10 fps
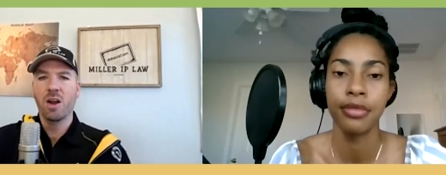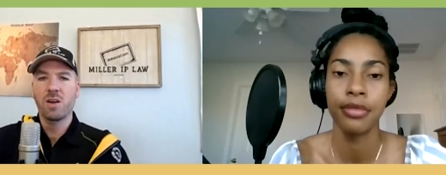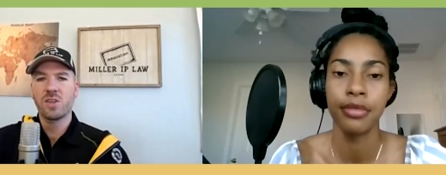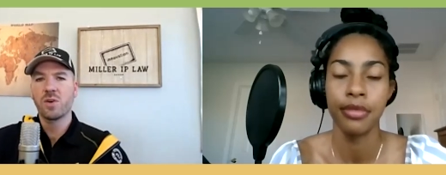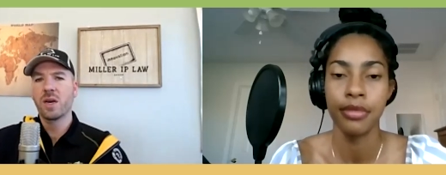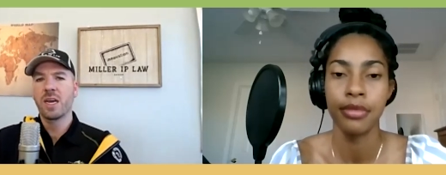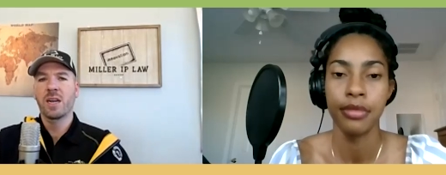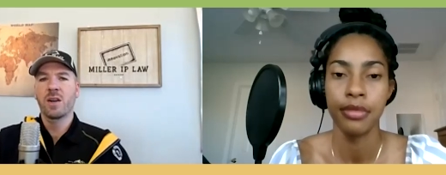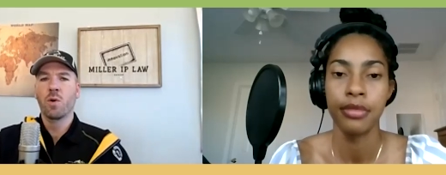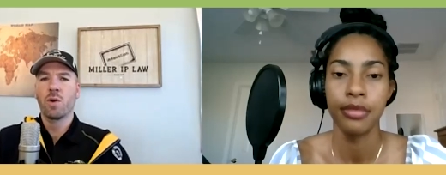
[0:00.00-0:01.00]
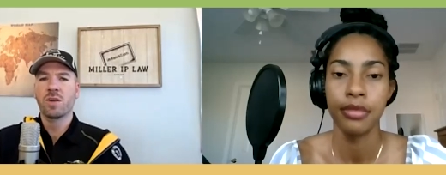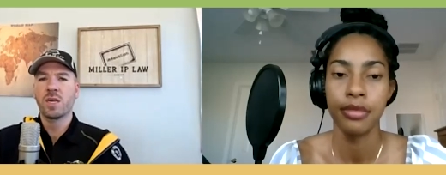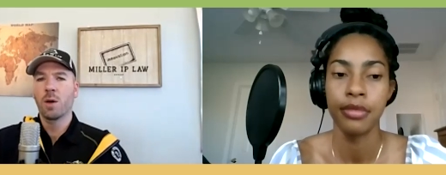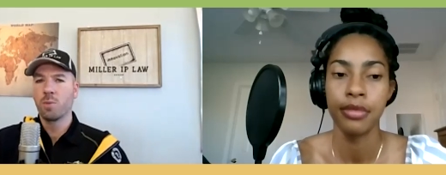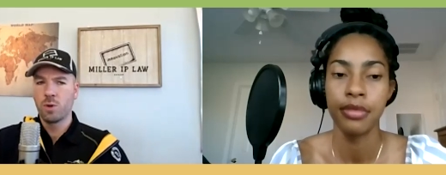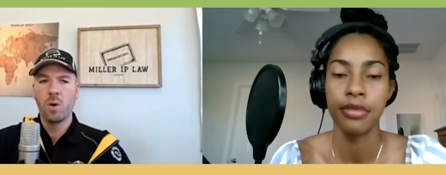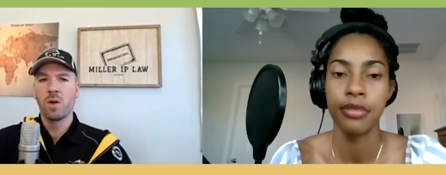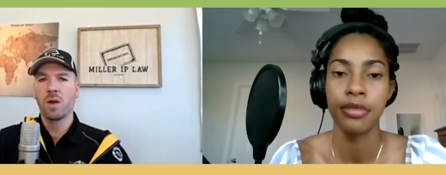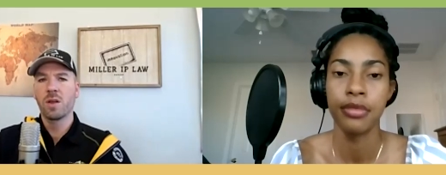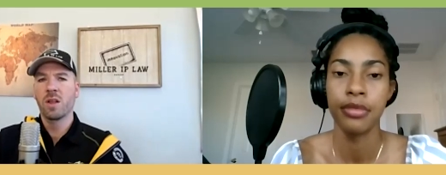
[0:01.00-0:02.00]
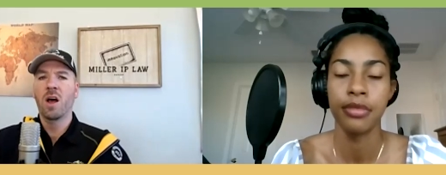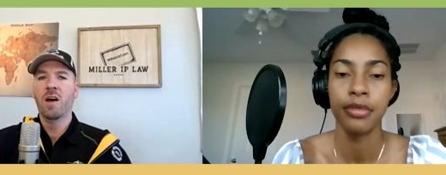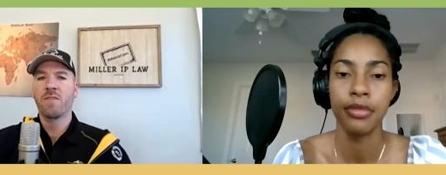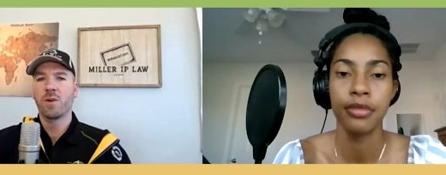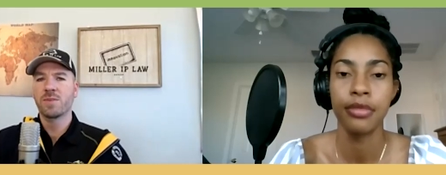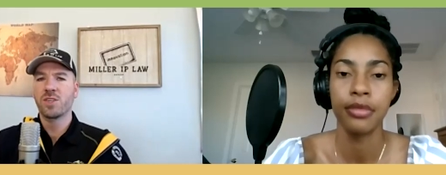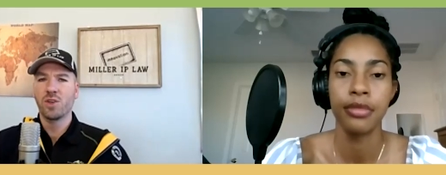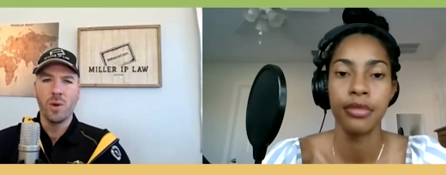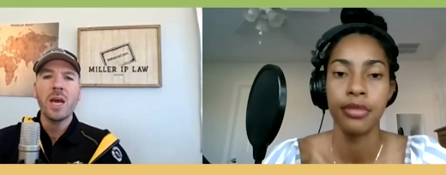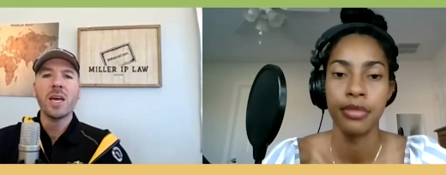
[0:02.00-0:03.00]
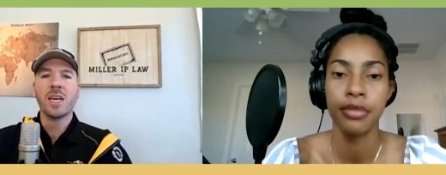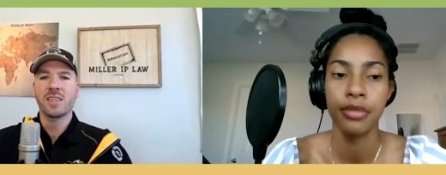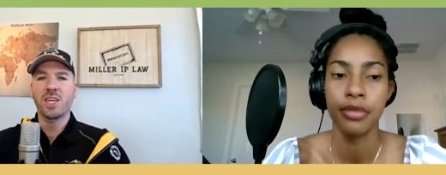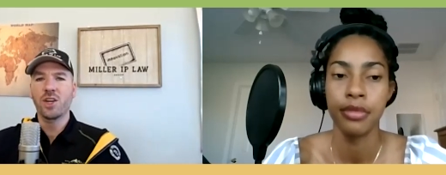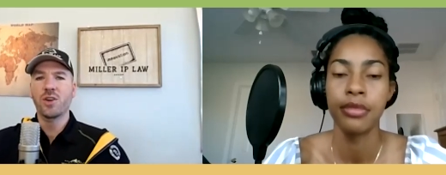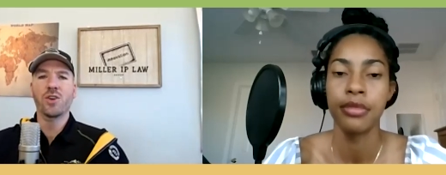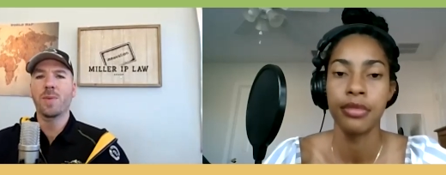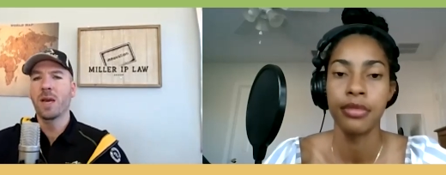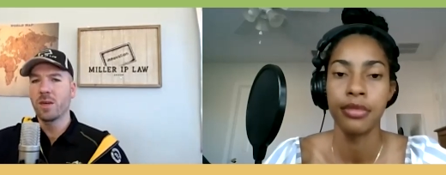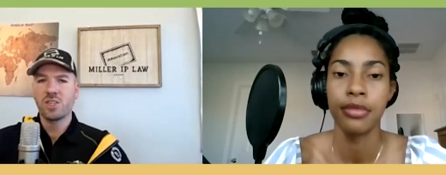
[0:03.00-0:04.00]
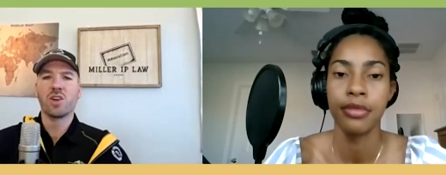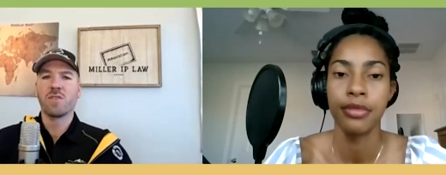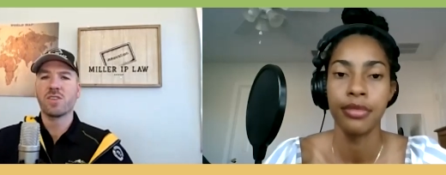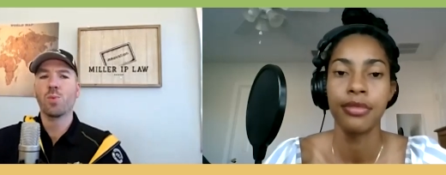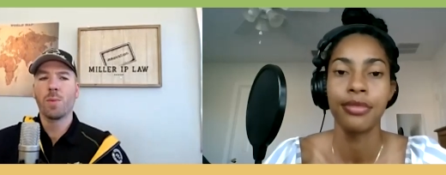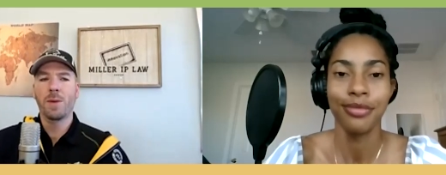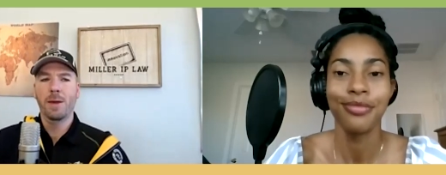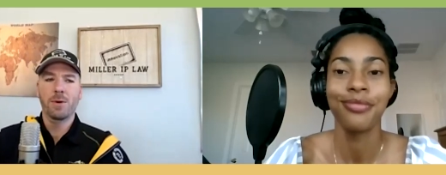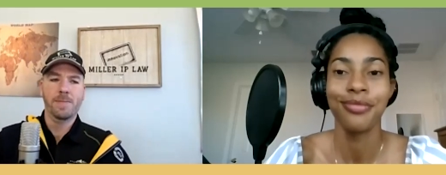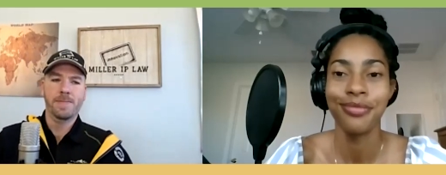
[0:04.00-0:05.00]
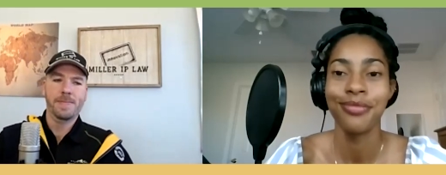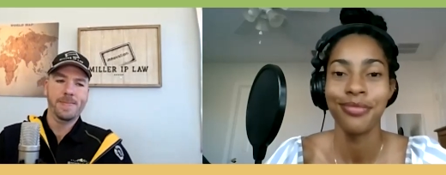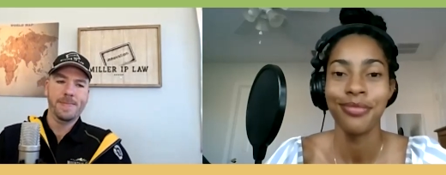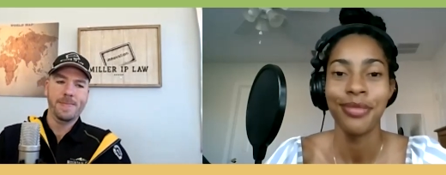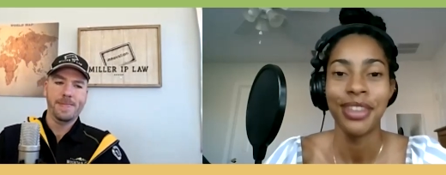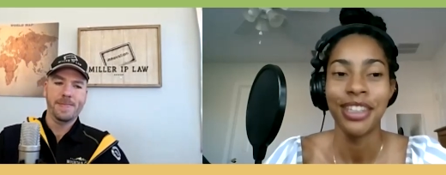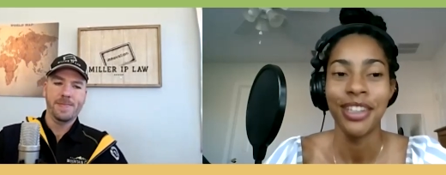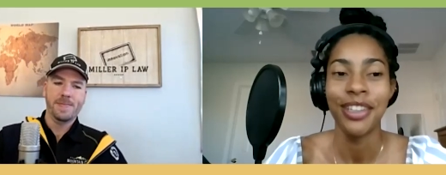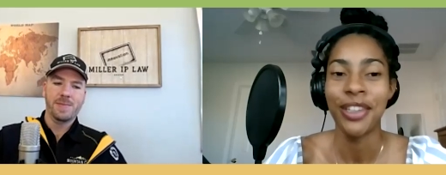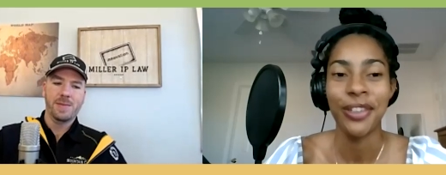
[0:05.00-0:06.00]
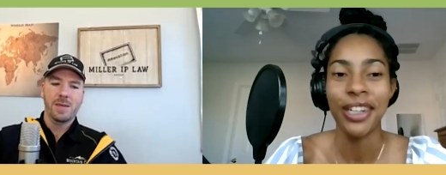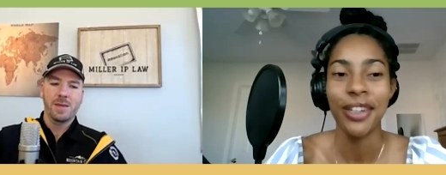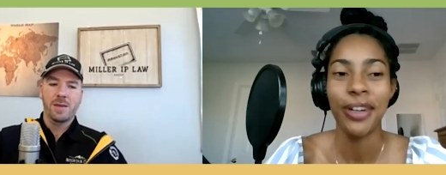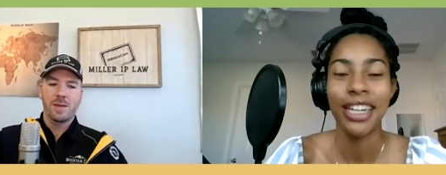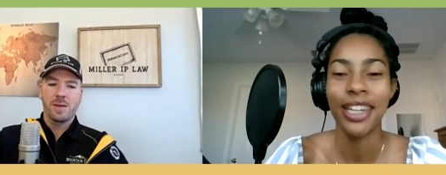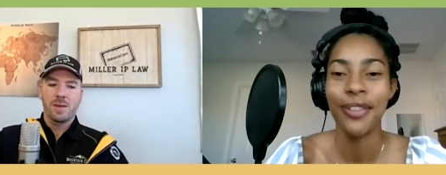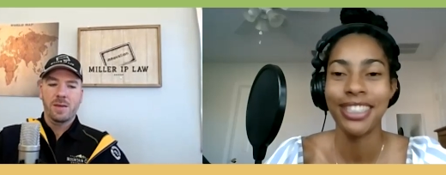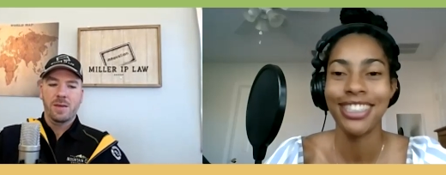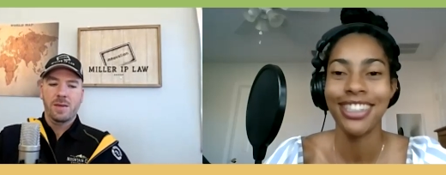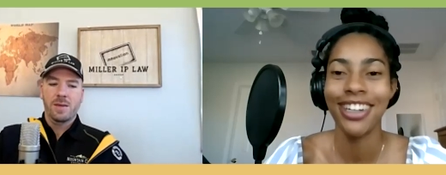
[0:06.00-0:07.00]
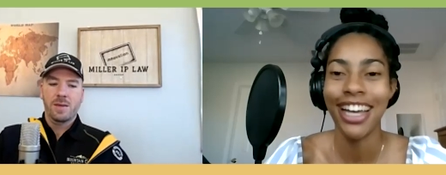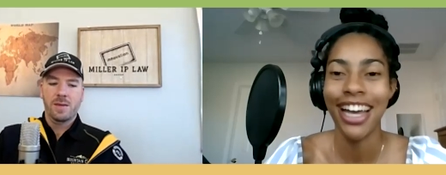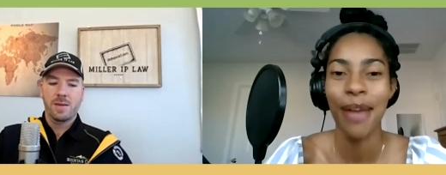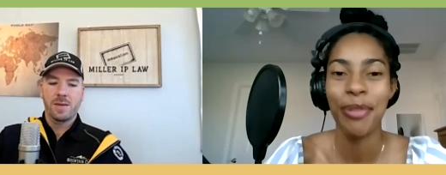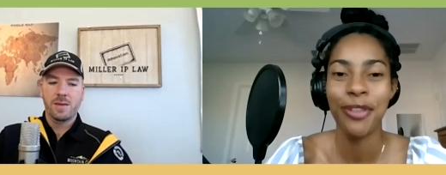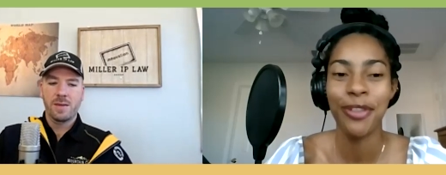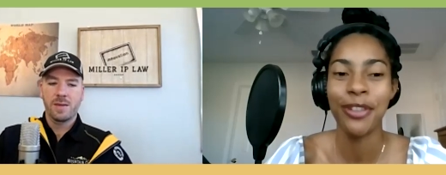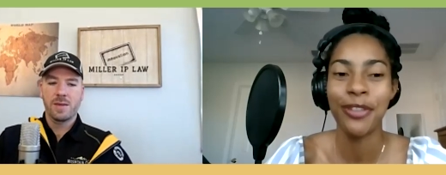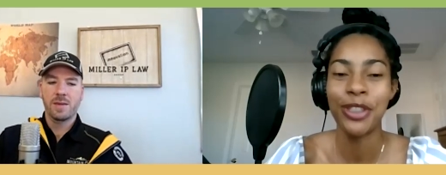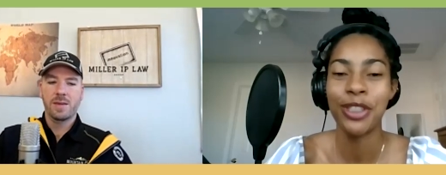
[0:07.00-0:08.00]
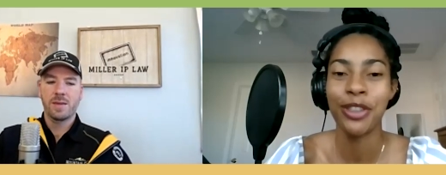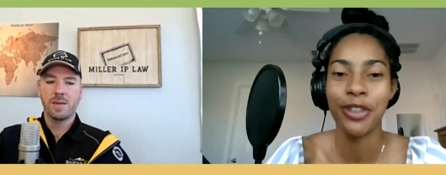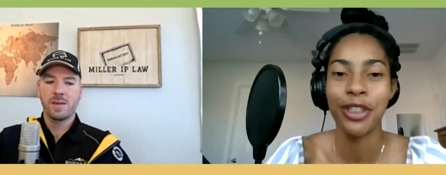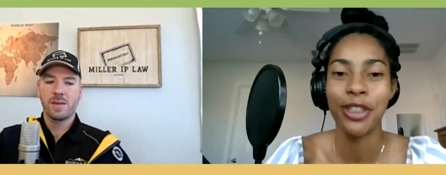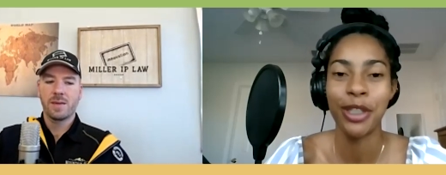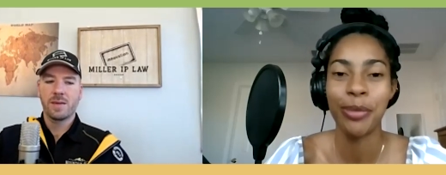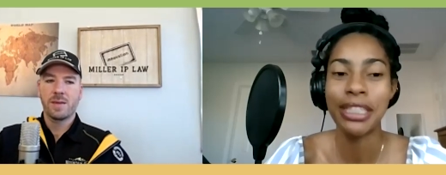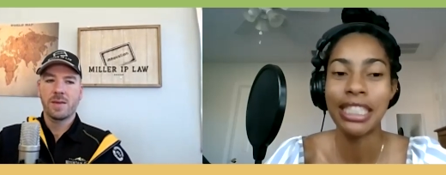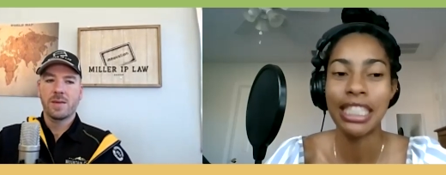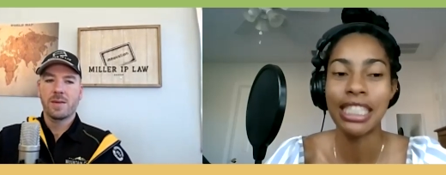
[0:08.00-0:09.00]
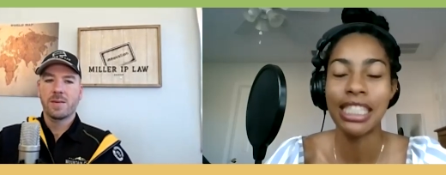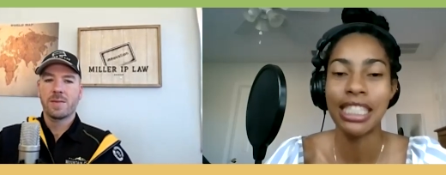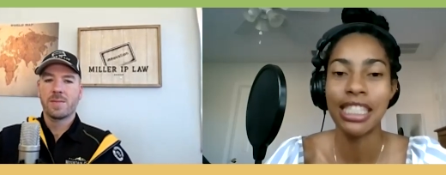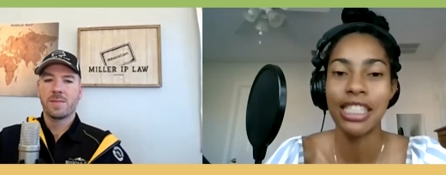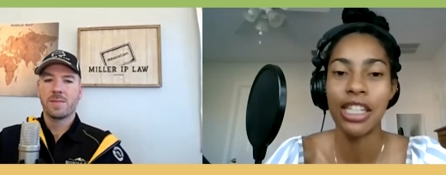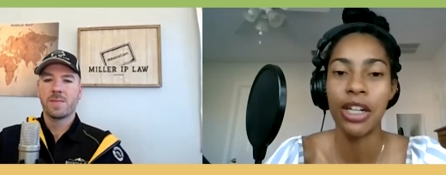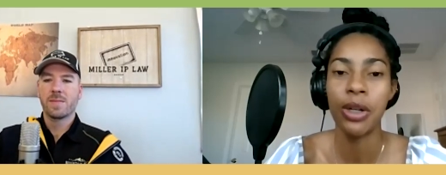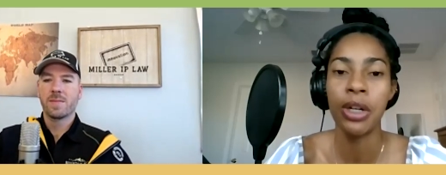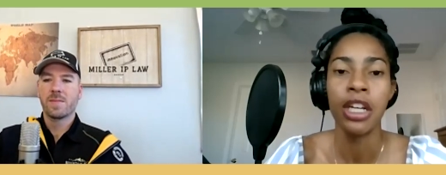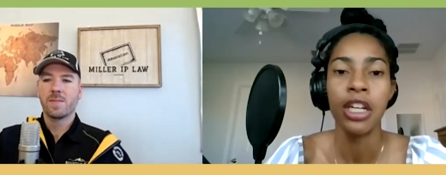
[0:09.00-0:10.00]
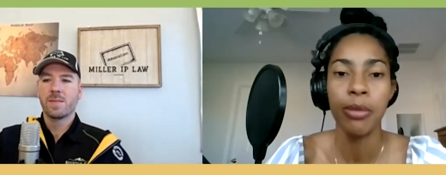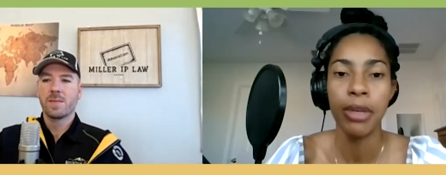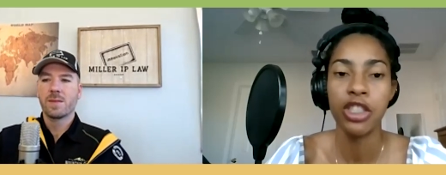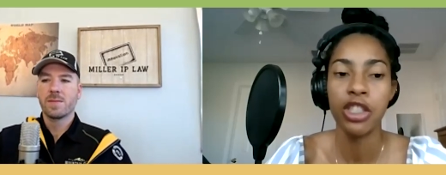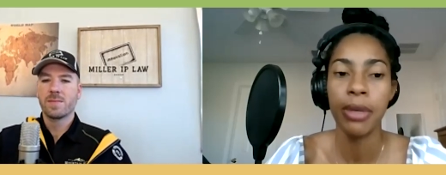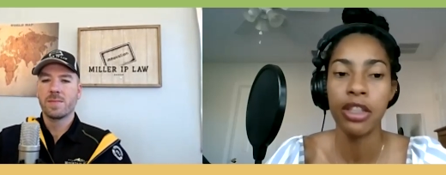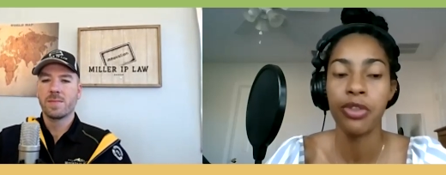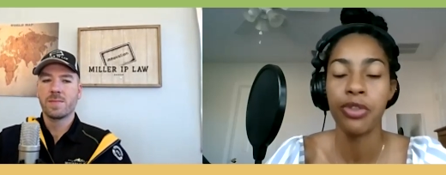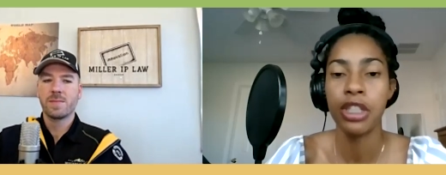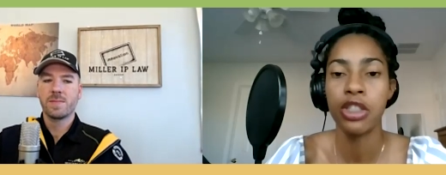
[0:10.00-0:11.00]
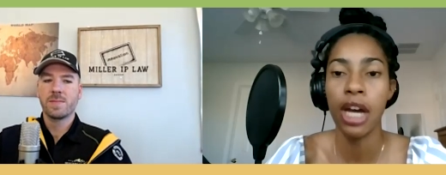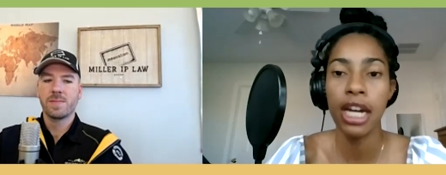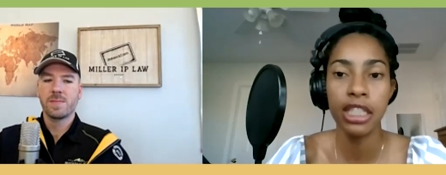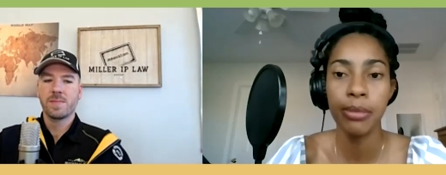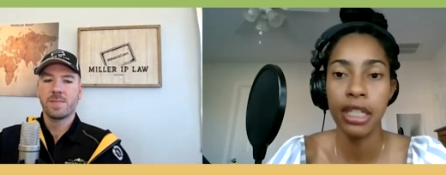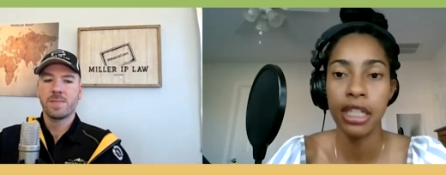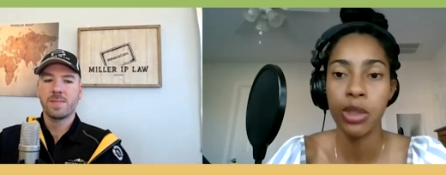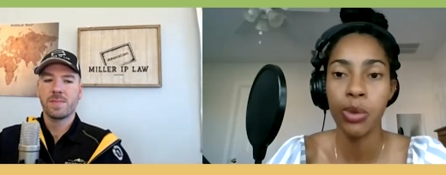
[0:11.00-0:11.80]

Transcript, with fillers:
Speaker 1: also in order to help grow our, the law firm to continue to be able to service more people.
Speaker 2: Great. Well, I can't wait to see all that happen for the future for your business. And so you mentioned about the free strategy meetings,